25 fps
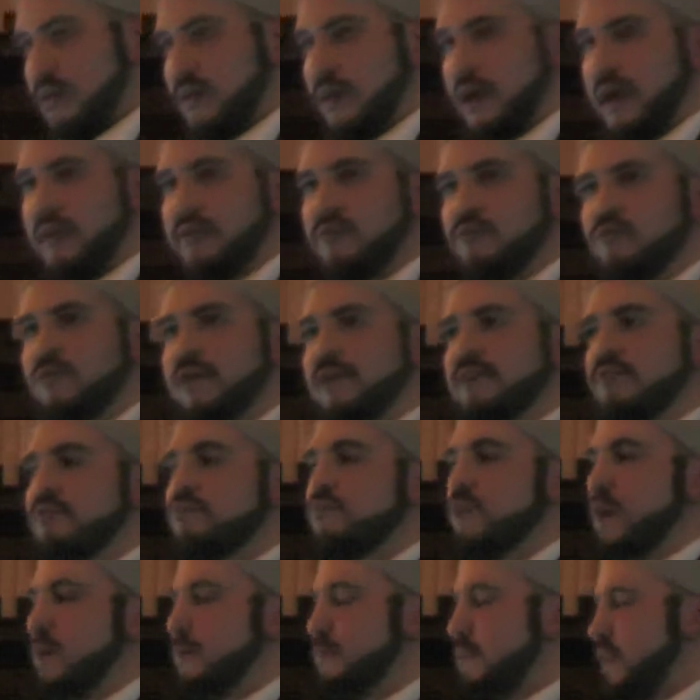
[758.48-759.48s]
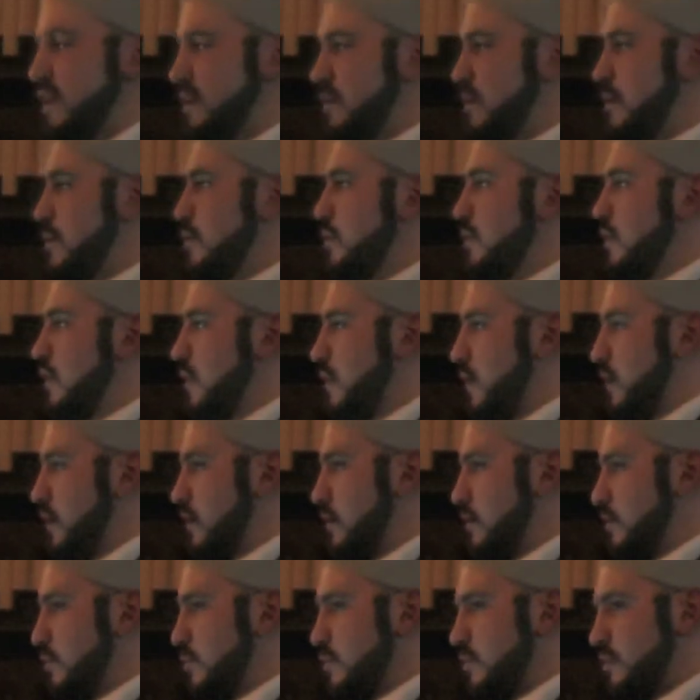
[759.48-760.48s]
And the reason why polygamy
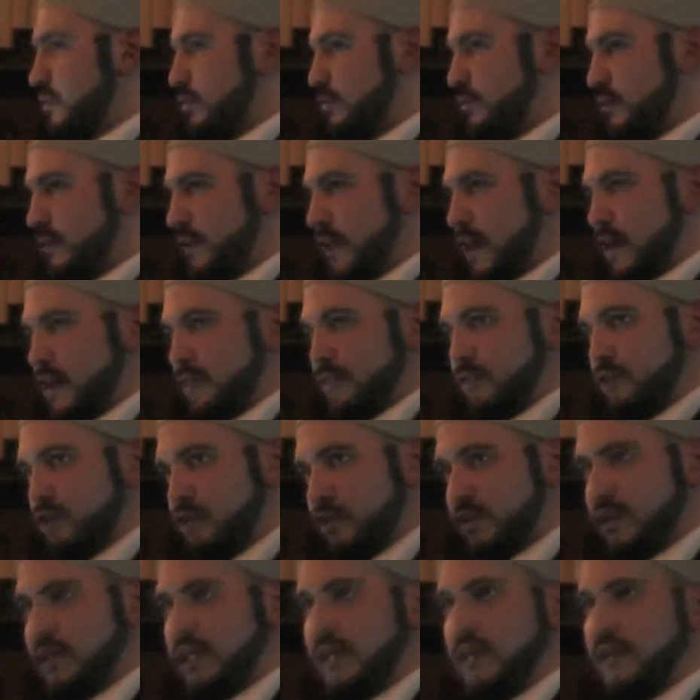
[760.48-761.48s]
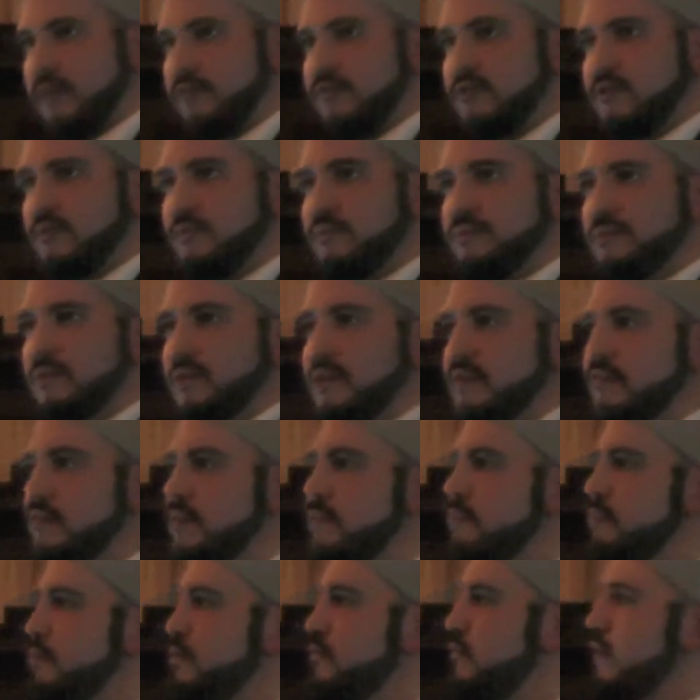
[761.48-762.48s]
was allowed, if you look at it, is
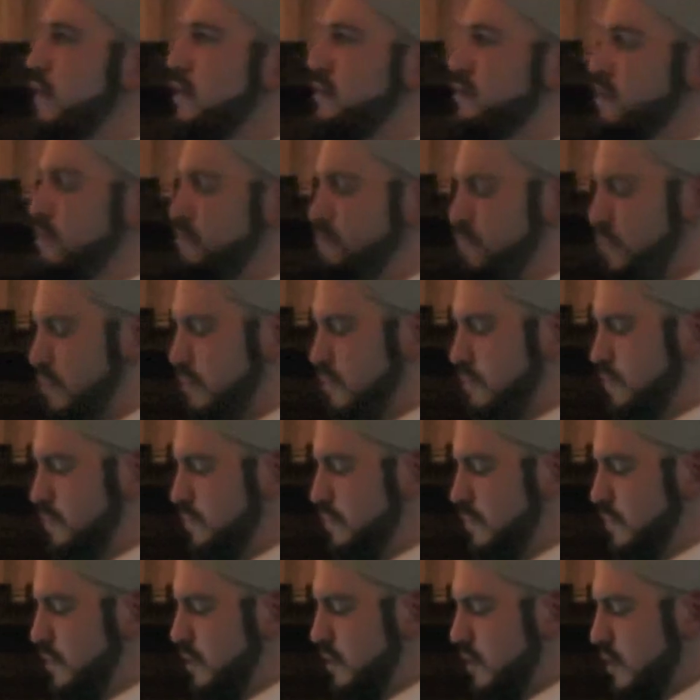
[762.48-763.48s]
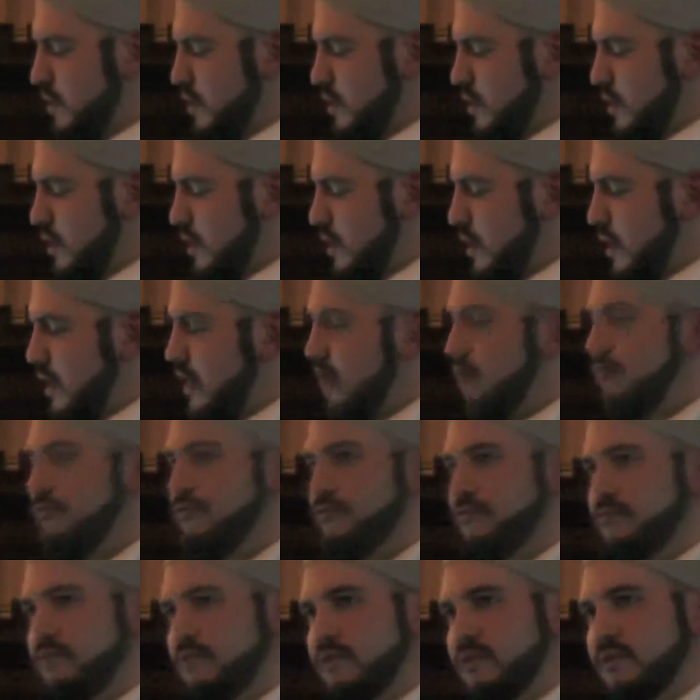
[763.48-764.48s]
simple, very simple.
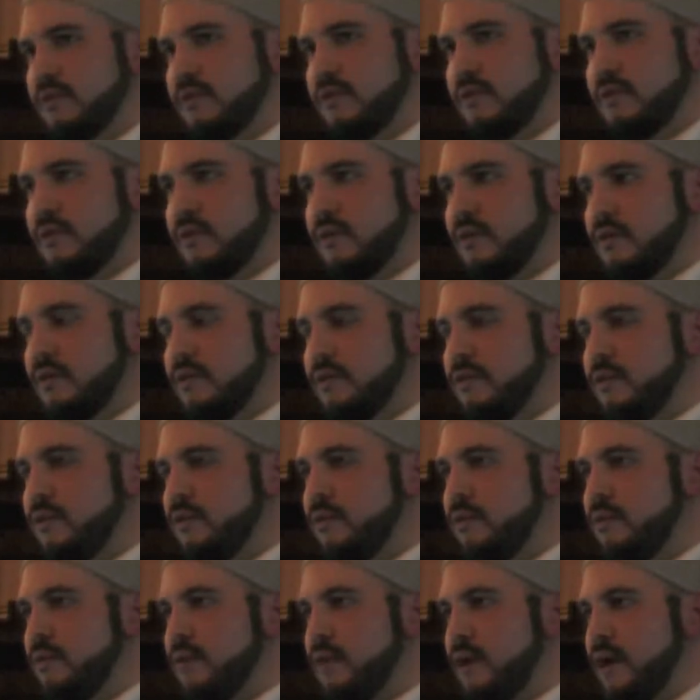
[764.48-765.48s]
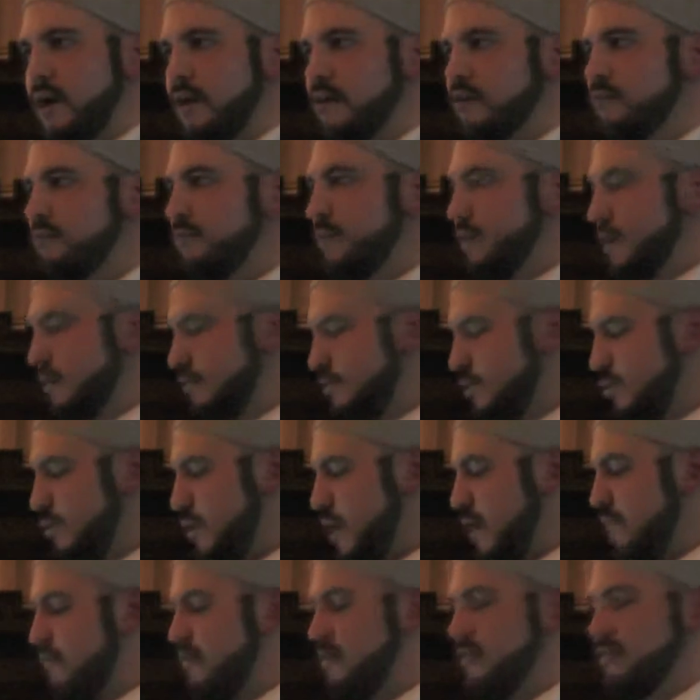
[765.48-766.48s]
If the husband, if the
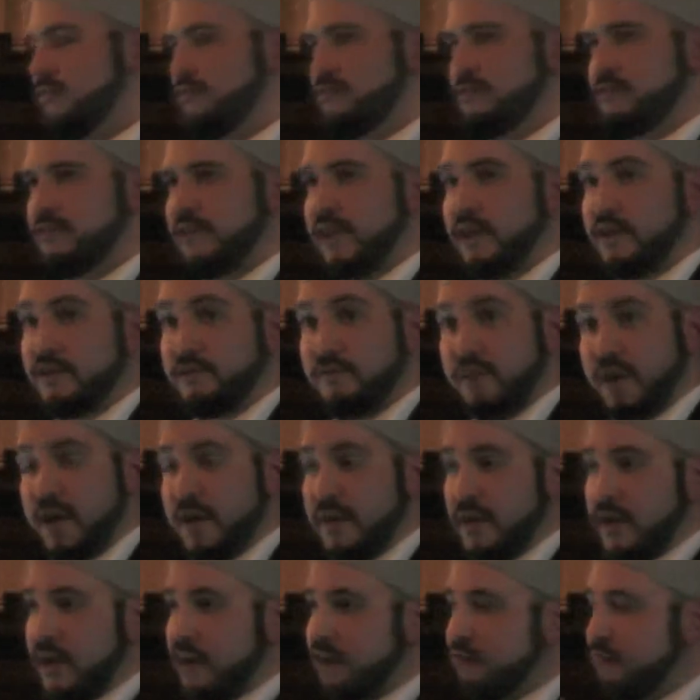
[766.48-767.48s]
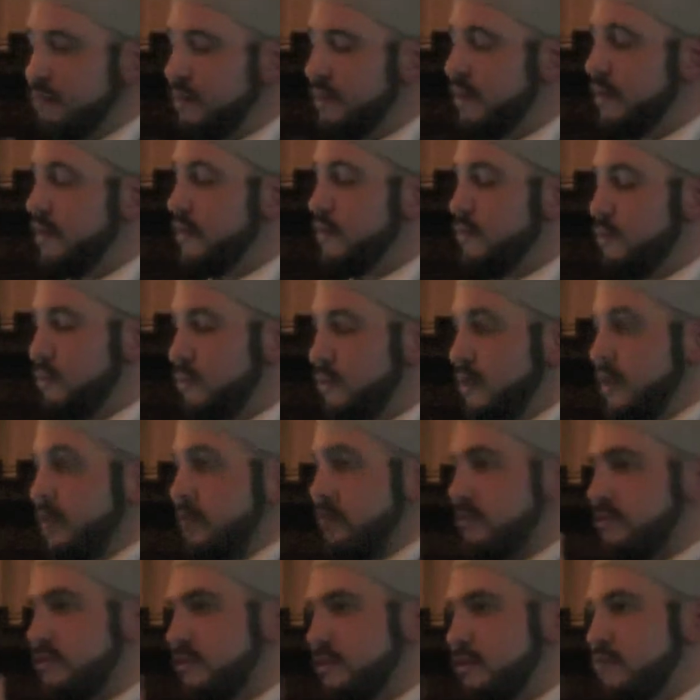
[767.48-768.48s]
wife doesn't satisfy the husband in all
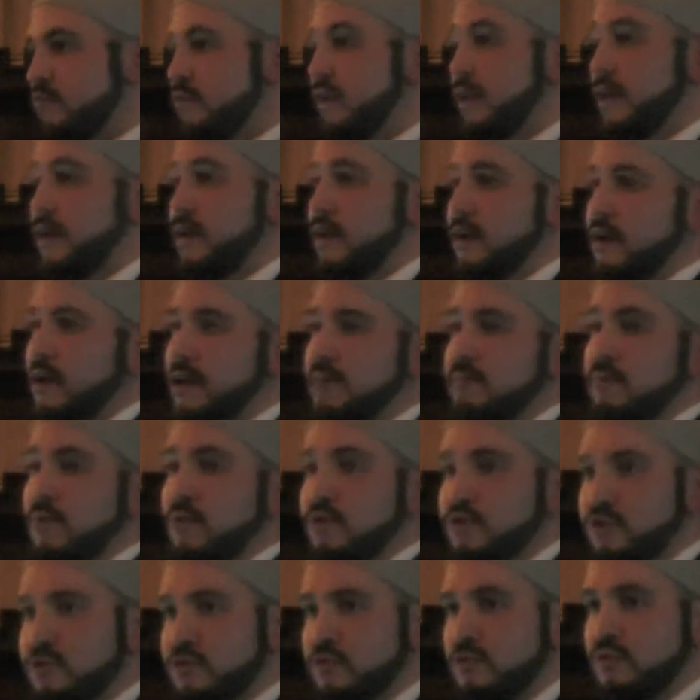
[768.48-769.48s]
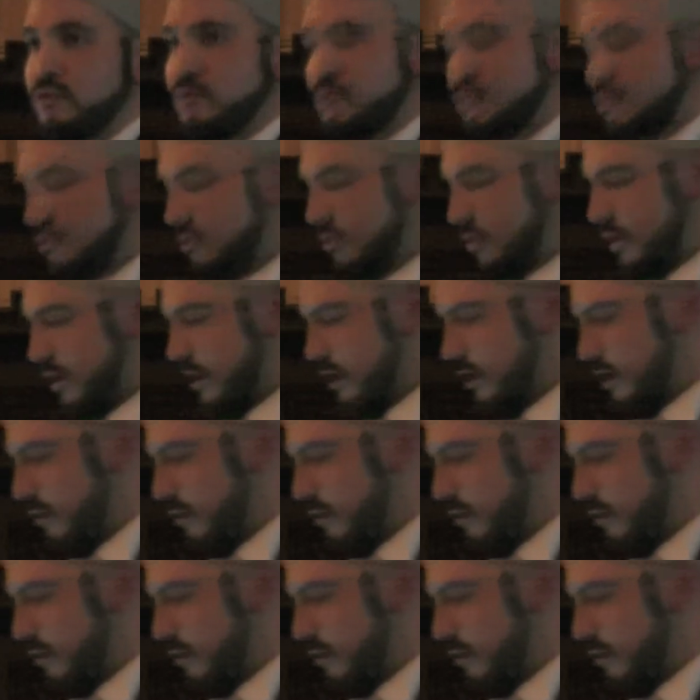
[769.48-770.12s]
his emotional or